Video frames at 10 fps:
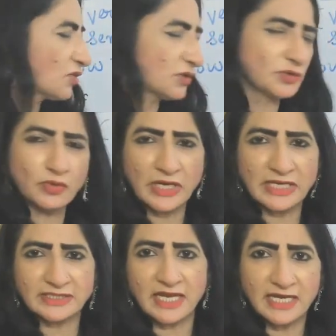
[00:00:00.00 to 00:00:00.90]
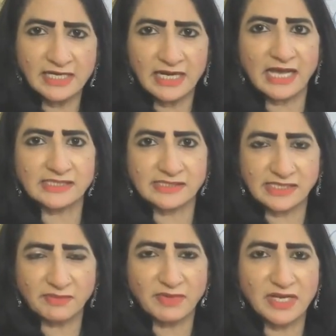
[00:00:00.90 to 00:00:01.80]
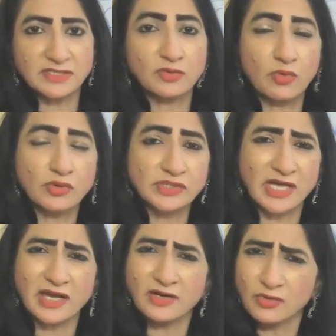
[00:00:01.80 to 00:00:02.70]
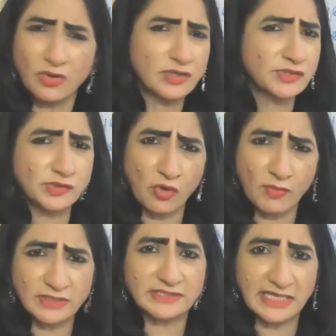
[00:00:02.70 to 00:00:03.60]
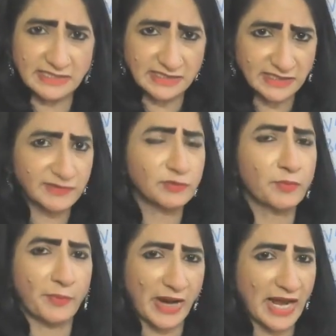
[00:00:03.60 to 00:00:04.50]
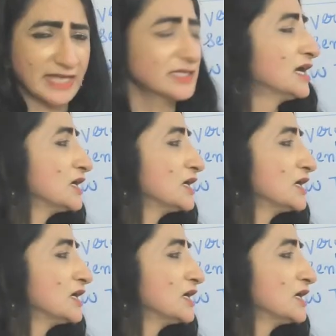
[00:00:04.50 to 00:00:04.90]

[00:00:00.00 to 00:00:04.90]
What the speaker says: or you can say inelastic, means goods are not so much sensitive to price,